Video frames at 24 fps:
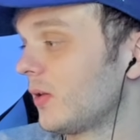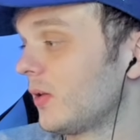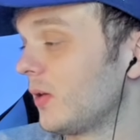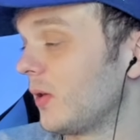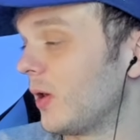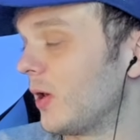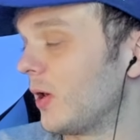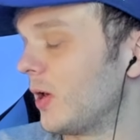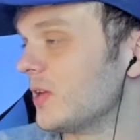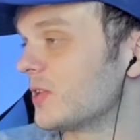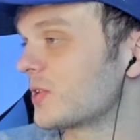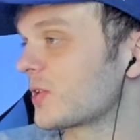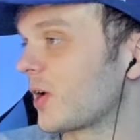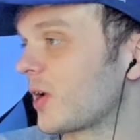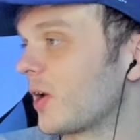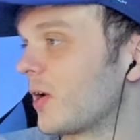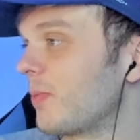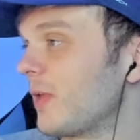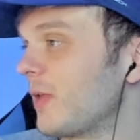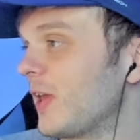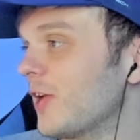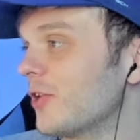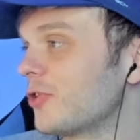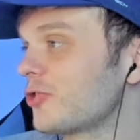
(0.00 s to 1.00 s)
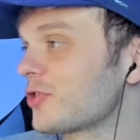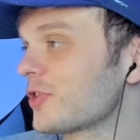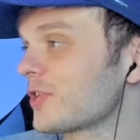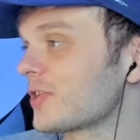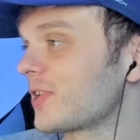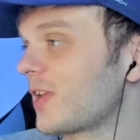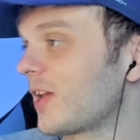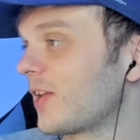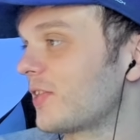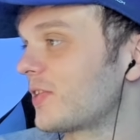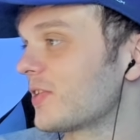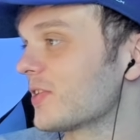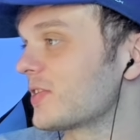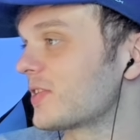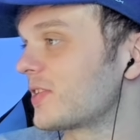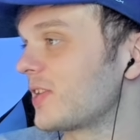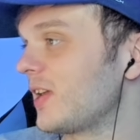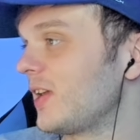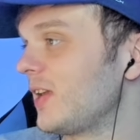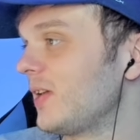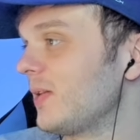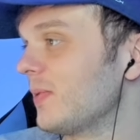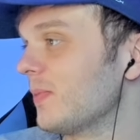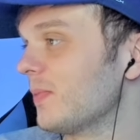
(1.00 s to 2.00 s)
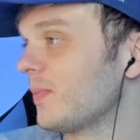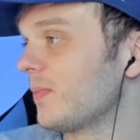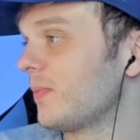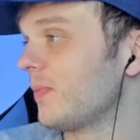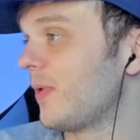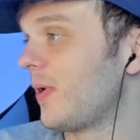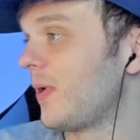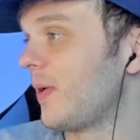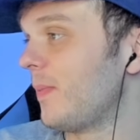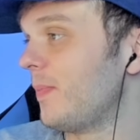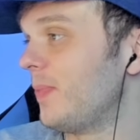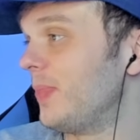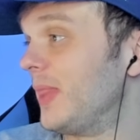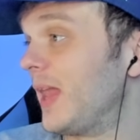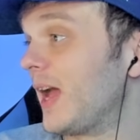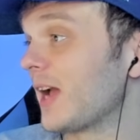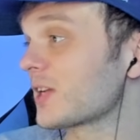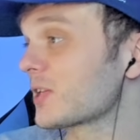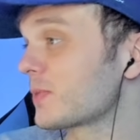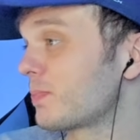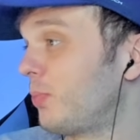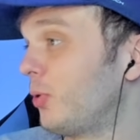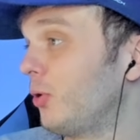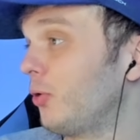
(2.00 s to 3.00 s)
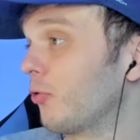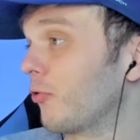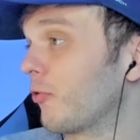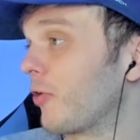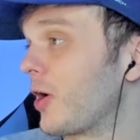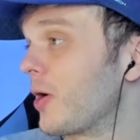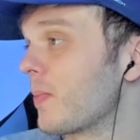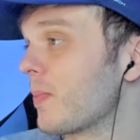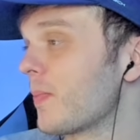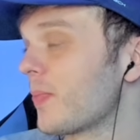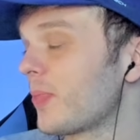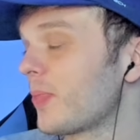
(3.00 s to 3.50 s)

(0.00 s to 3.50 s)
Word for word: It's going to be interesting to see next bull run